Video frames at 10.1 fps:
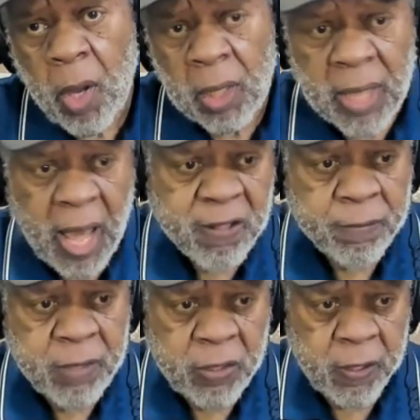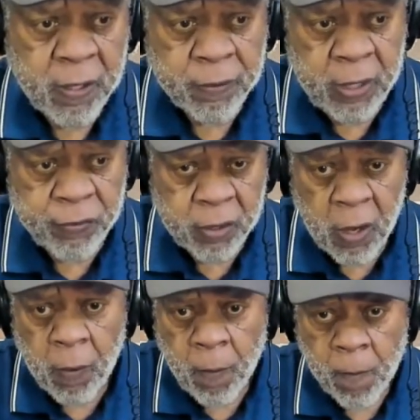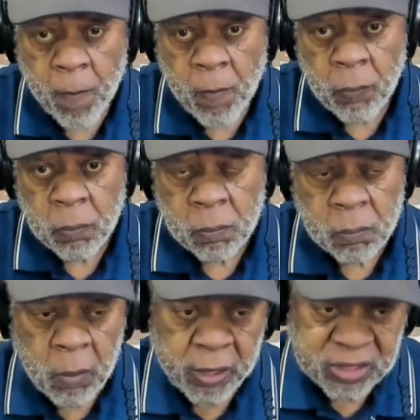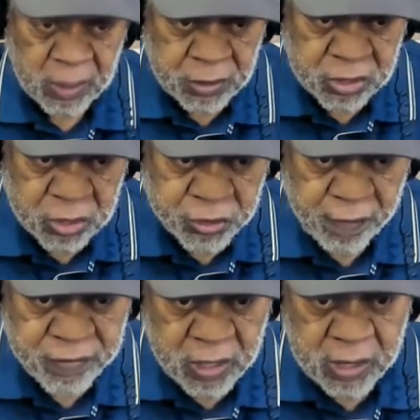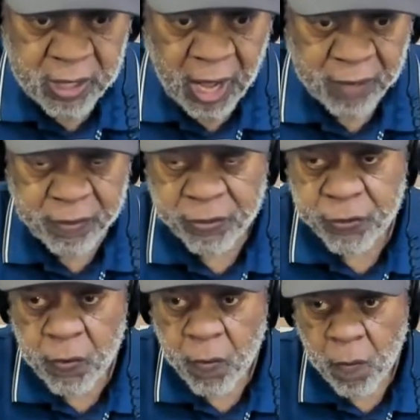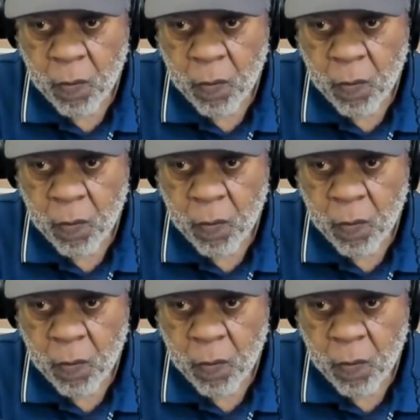a lot of them need to go, need to go, and some of these conservatives need to get out of there too.